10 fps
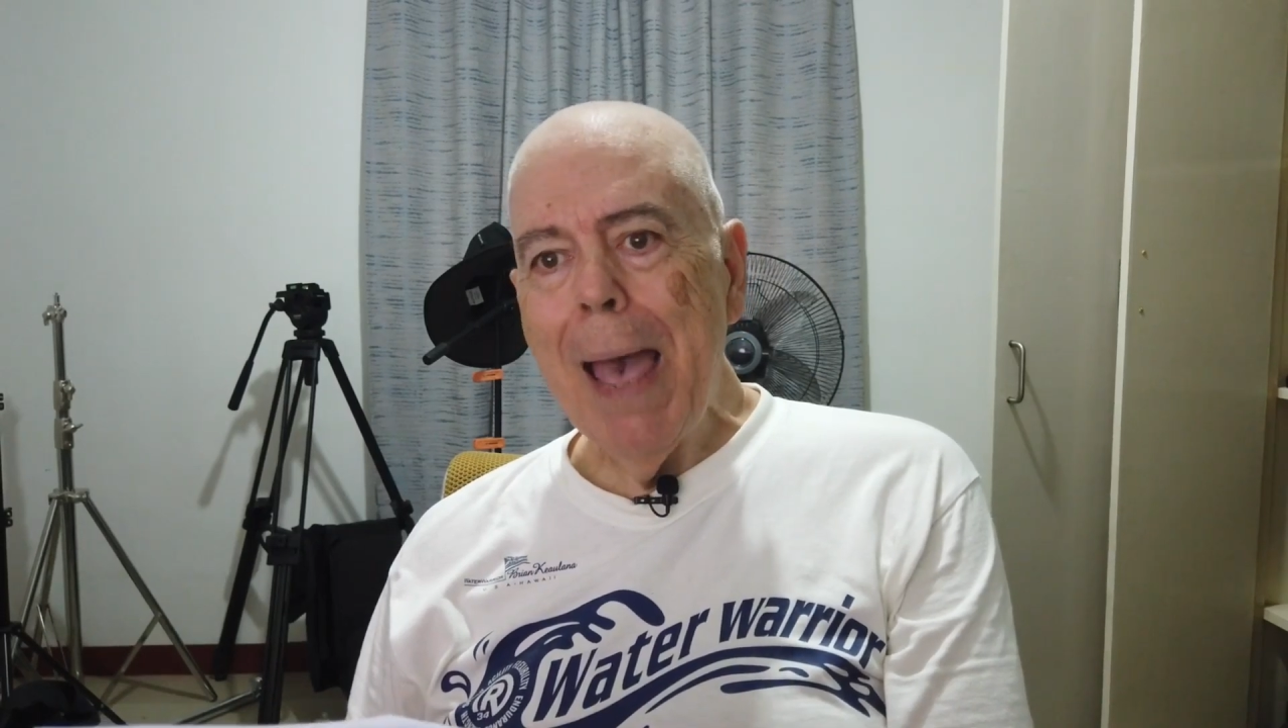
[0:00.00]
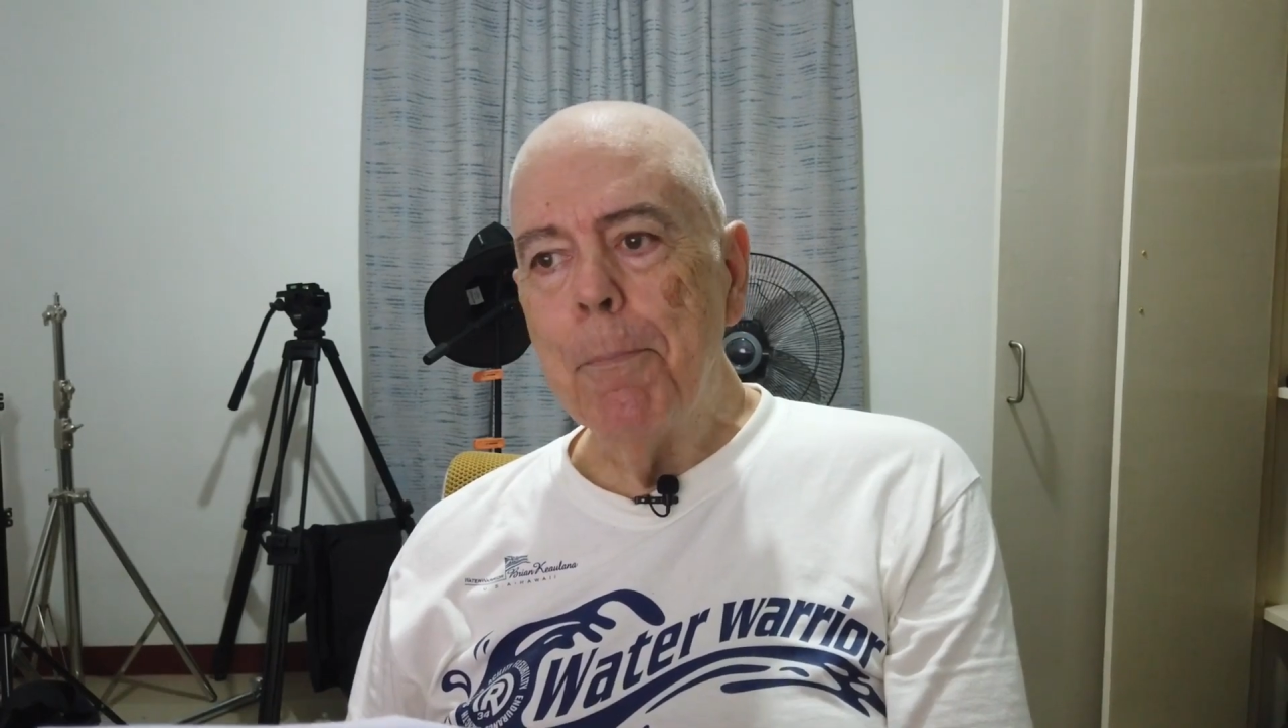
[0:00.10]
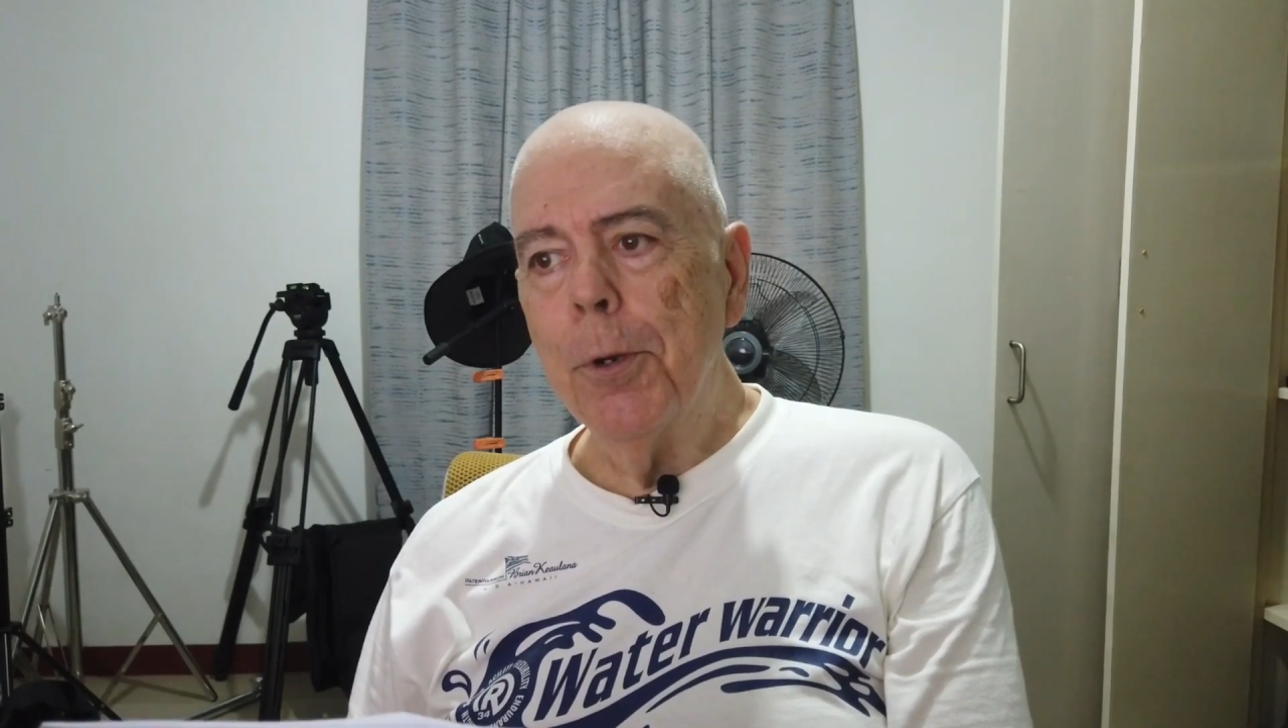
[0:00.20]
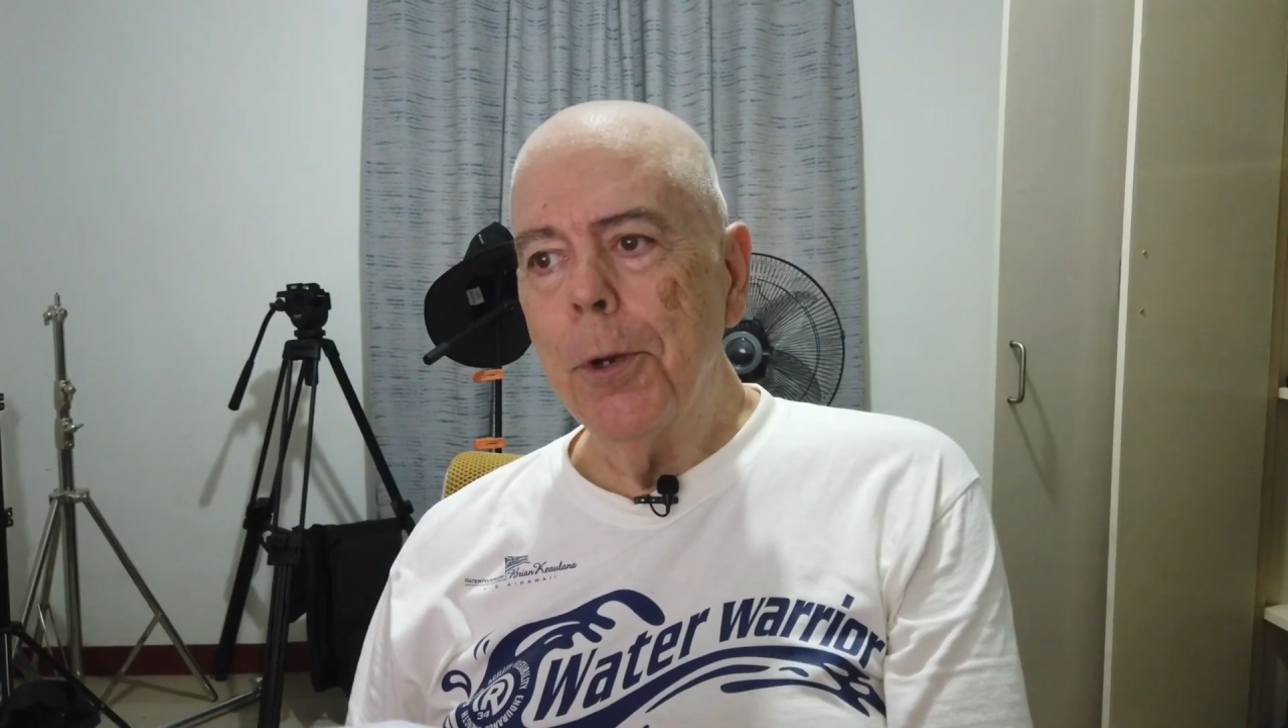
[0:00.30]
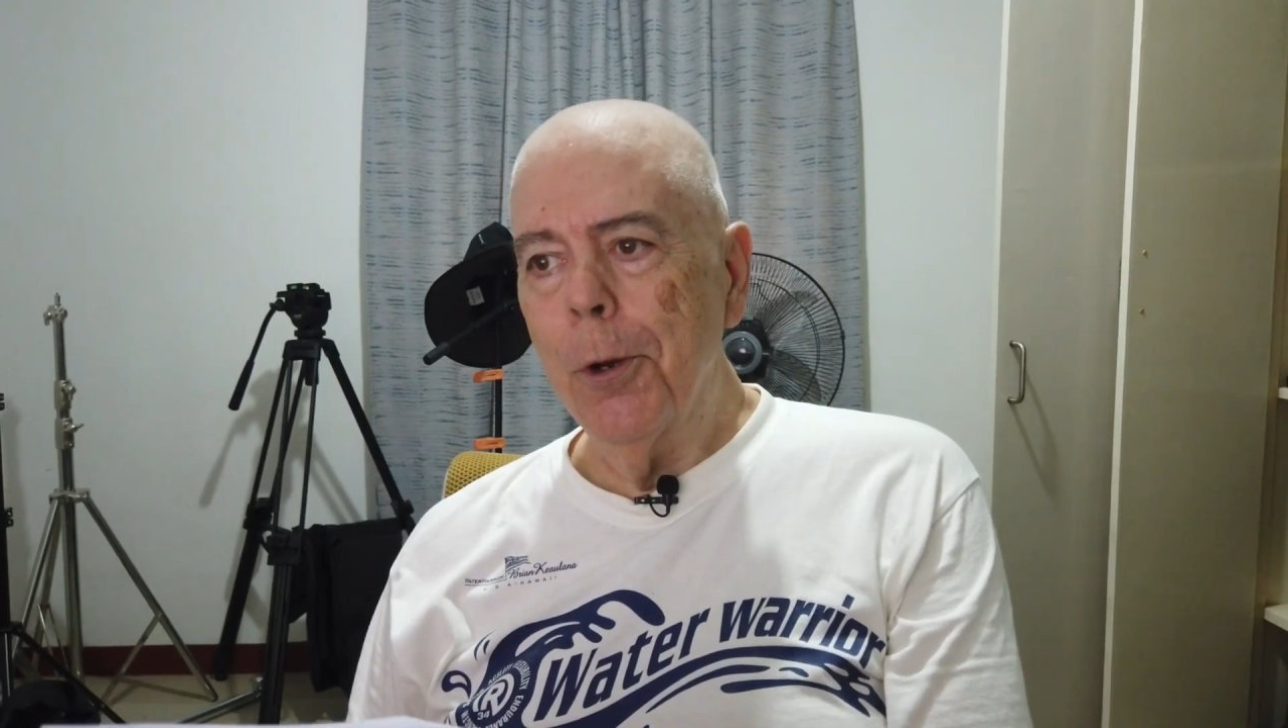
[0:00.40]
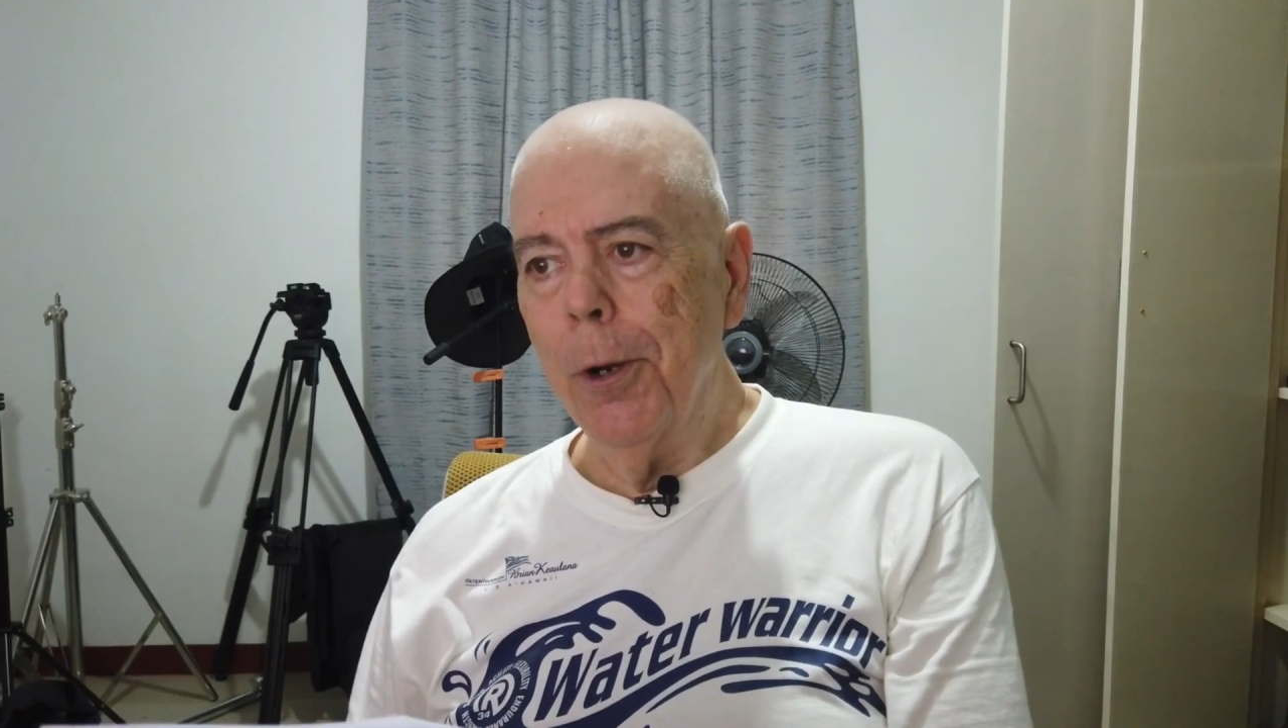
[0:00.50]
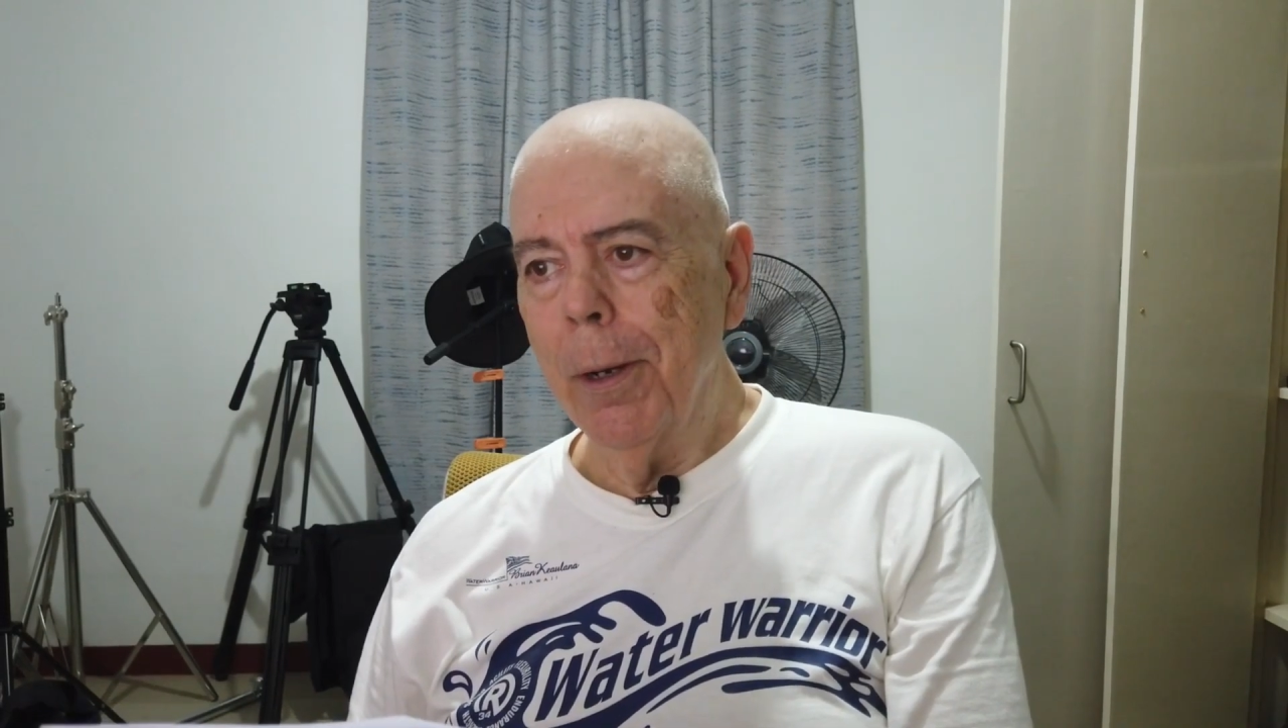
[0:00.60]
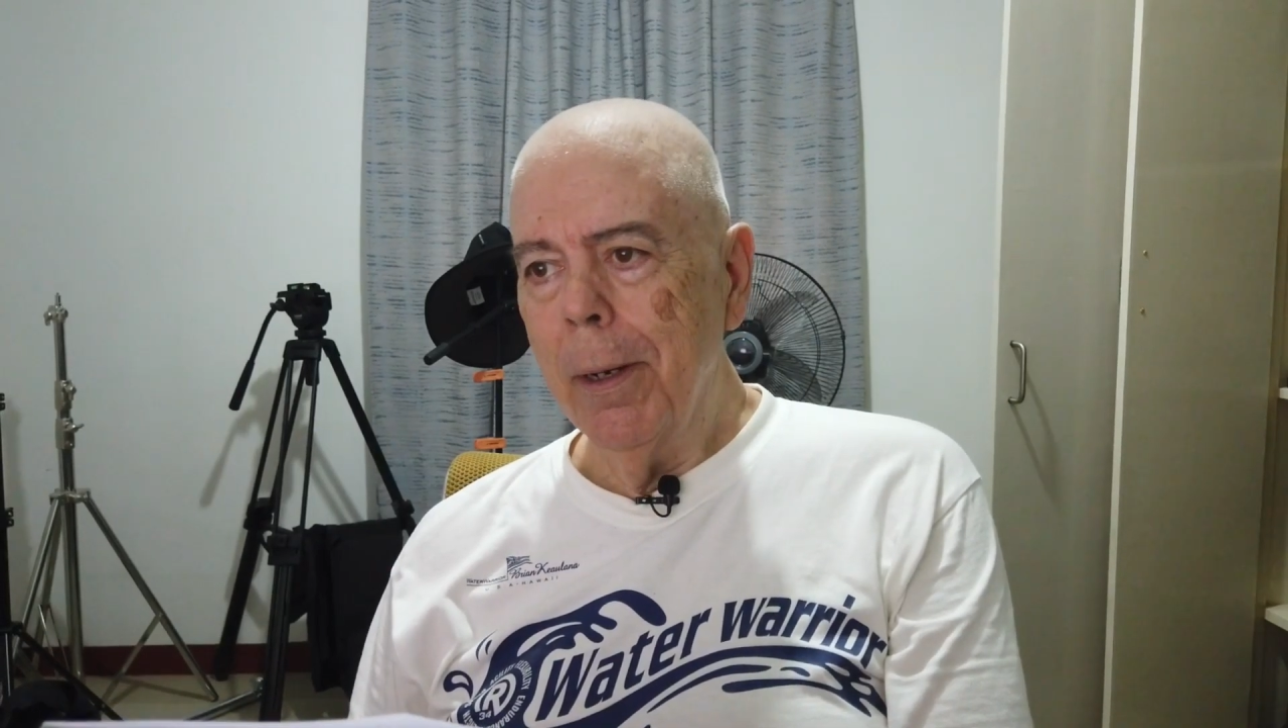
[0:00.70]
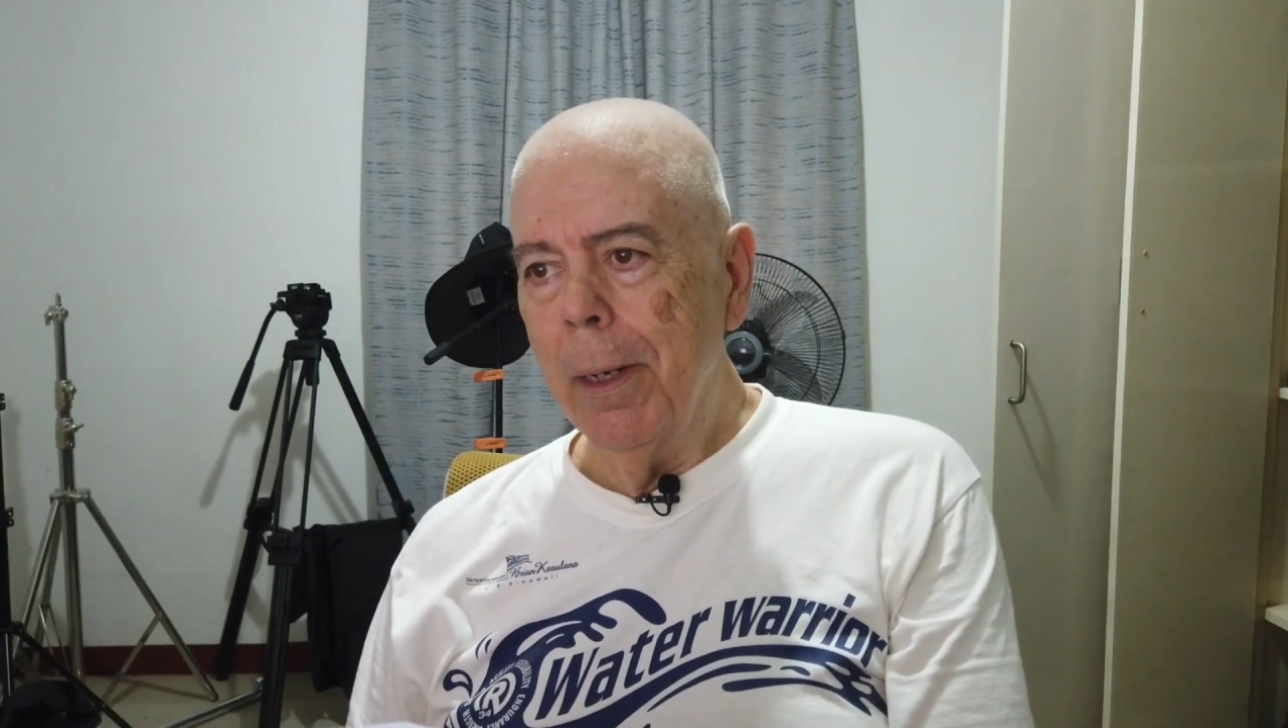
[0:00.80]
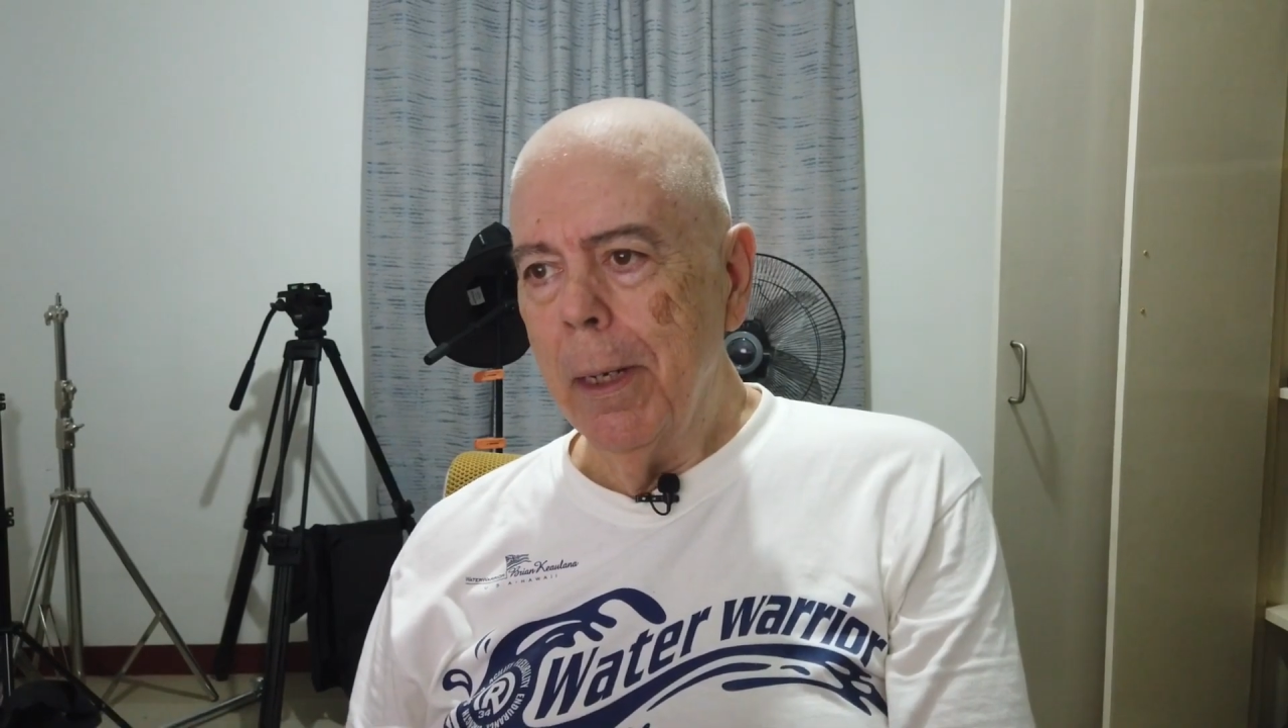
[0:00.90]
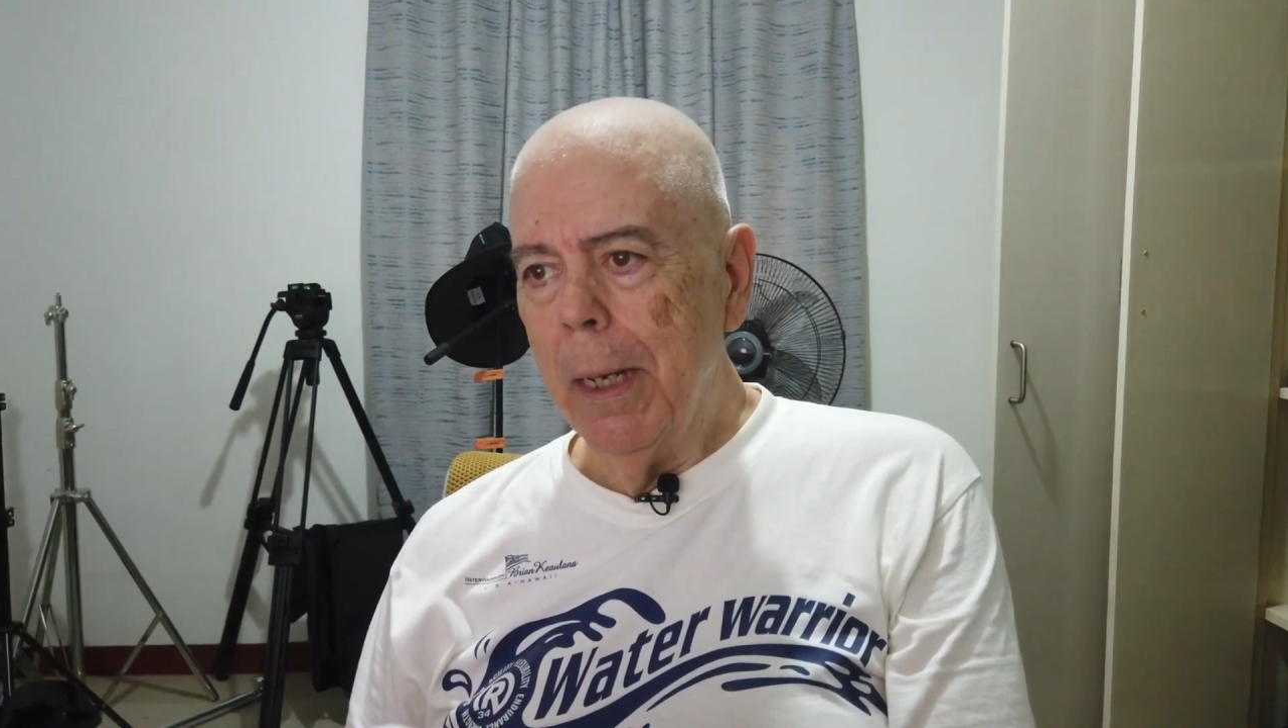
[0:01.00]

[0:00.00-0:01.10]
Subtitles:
Aperture